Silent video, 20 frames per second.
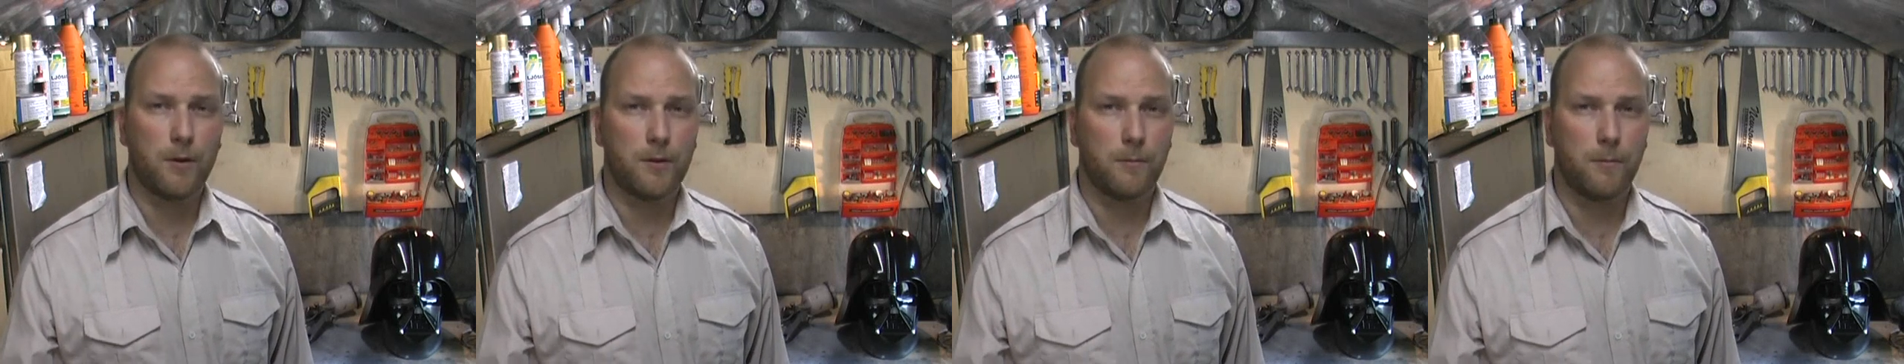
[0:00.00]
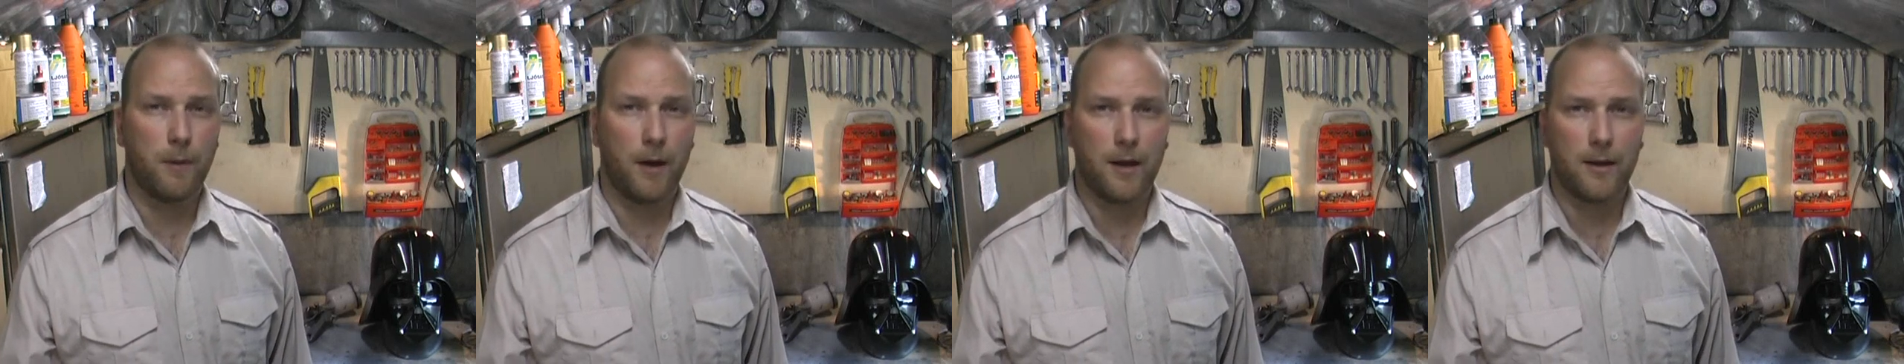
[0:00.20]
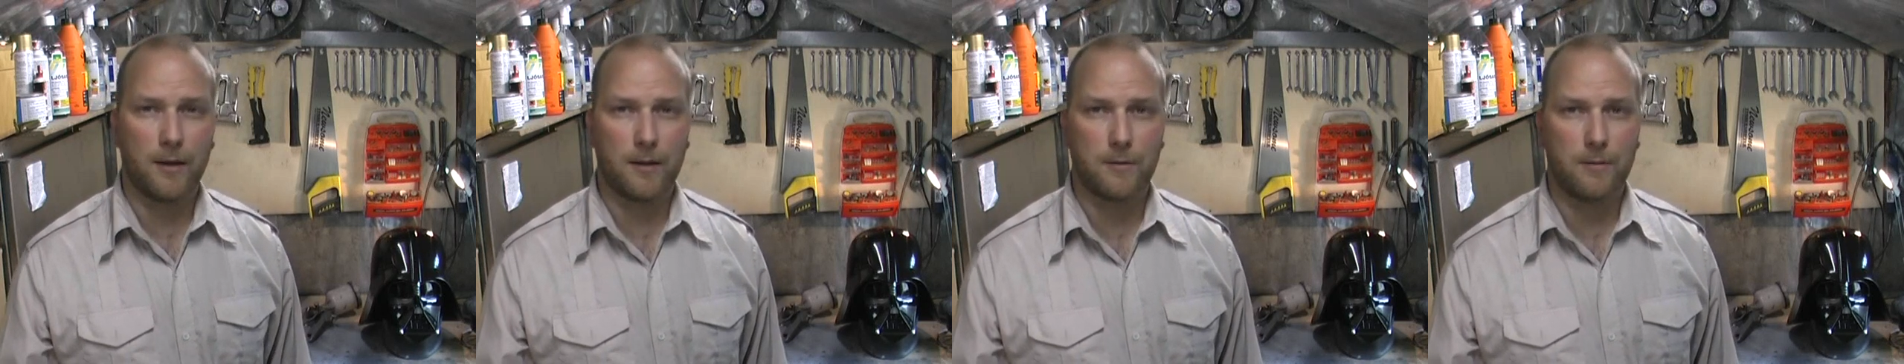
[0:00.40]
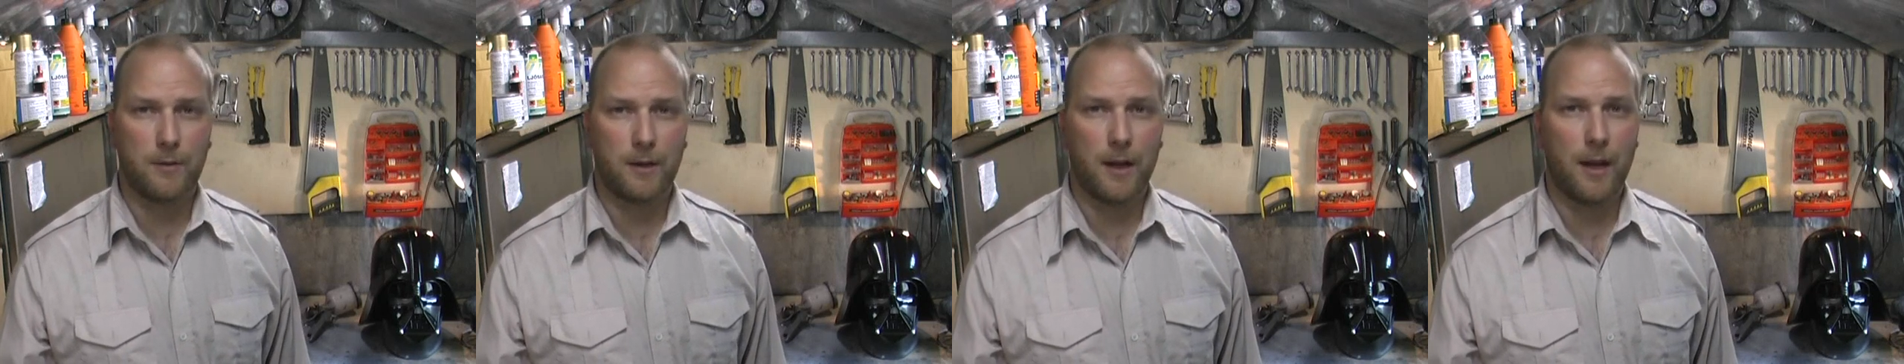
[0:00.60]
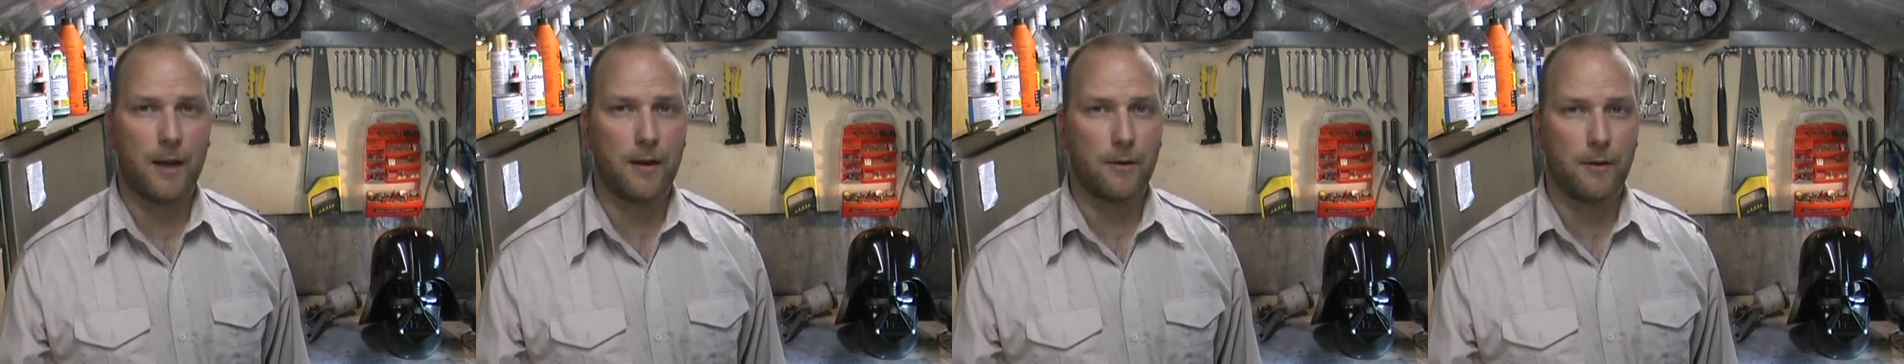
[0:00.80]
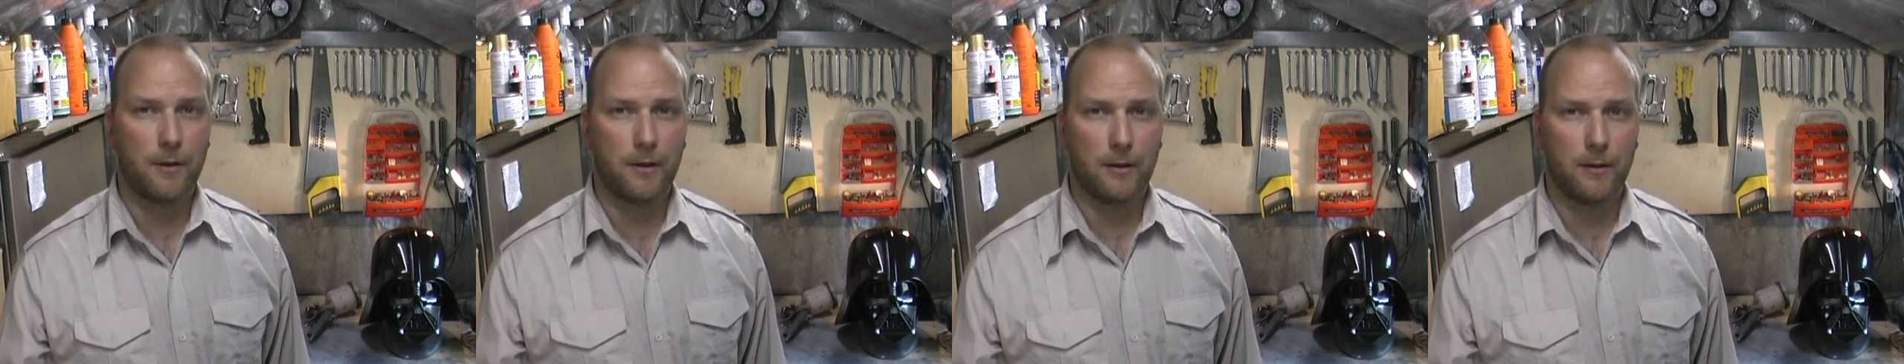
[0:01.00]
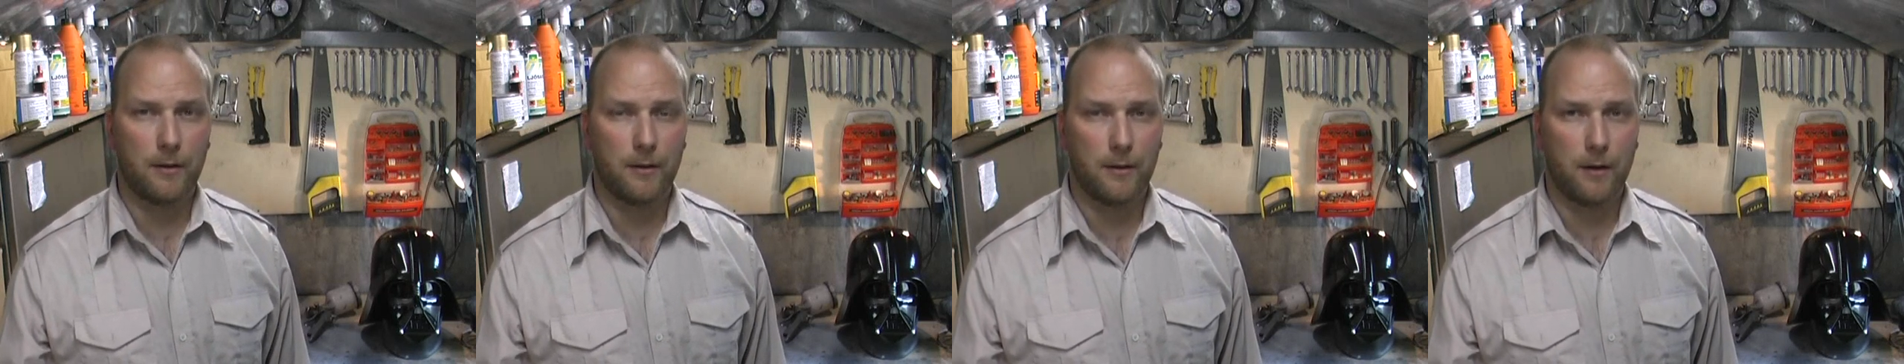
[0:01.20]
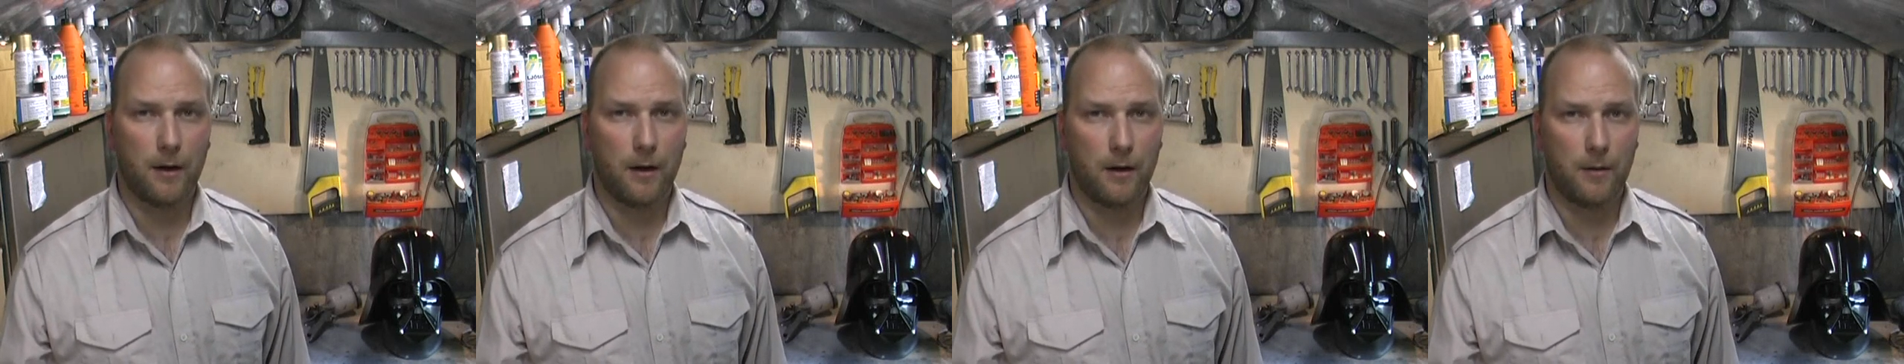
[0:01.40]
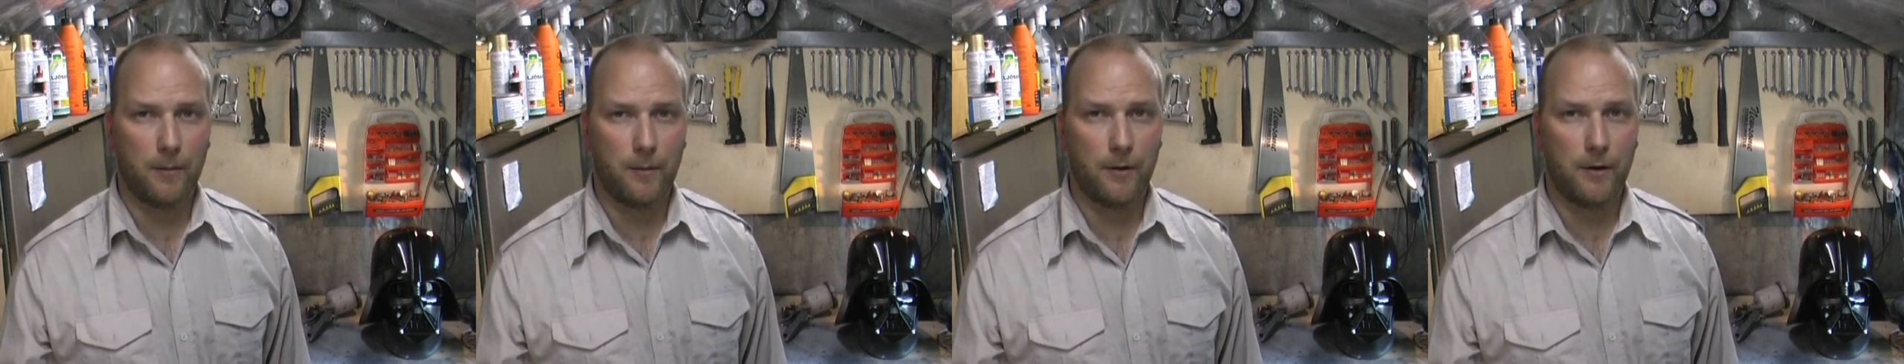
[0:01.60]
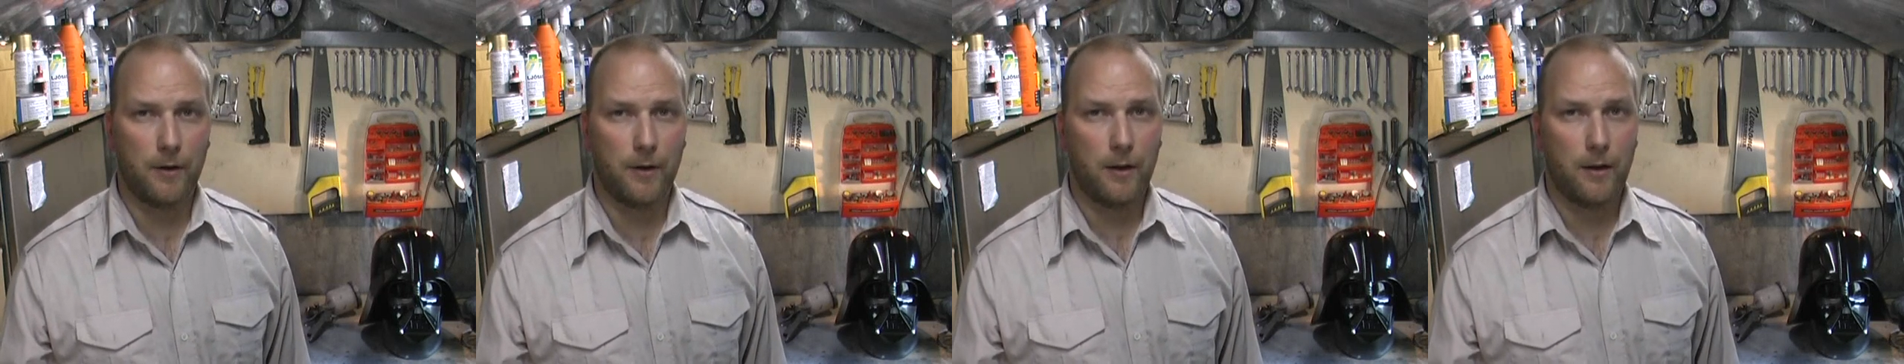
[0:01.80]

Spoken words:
to buy a screen accurate armor,